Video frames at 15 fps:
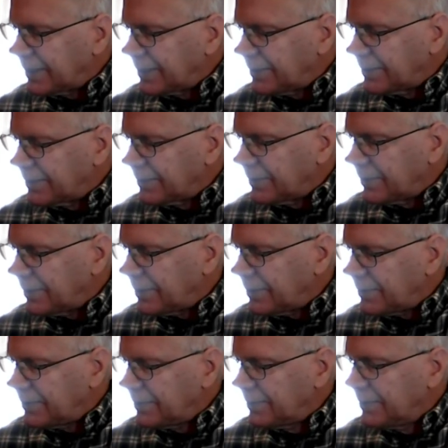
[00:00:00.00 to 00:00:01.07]
don't
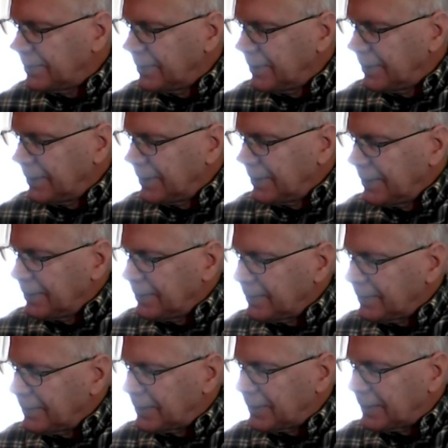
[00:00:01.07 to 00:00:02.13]
know,
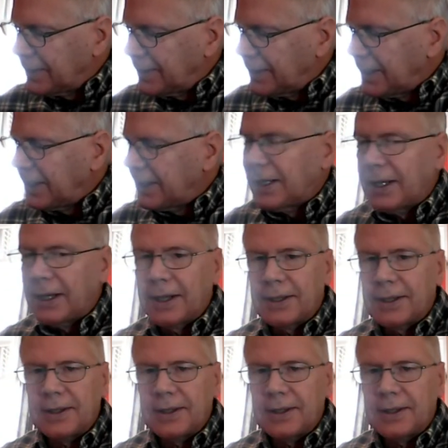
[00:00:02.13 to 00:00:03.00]
which are theta and